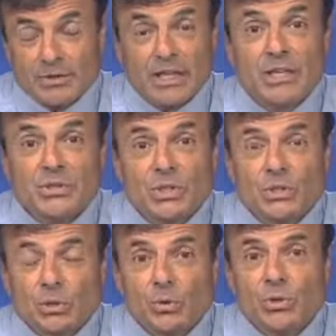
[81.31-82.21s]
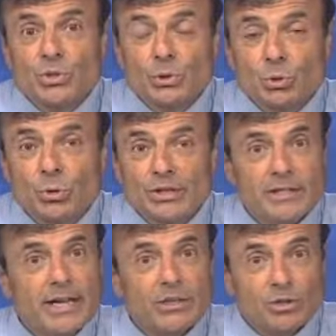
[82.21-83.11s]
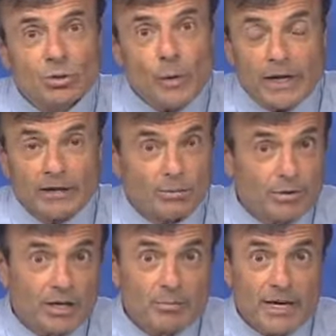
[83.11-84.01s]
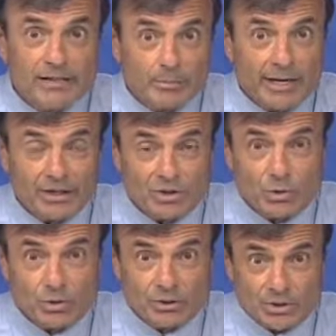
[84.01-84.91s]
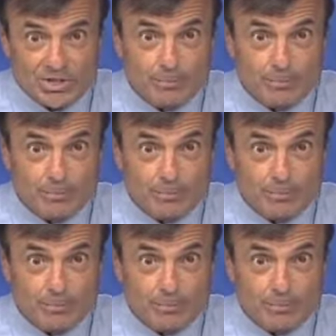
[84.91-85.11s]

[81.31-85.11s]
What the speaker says: statistics students who did not do well in prior mathematics courses.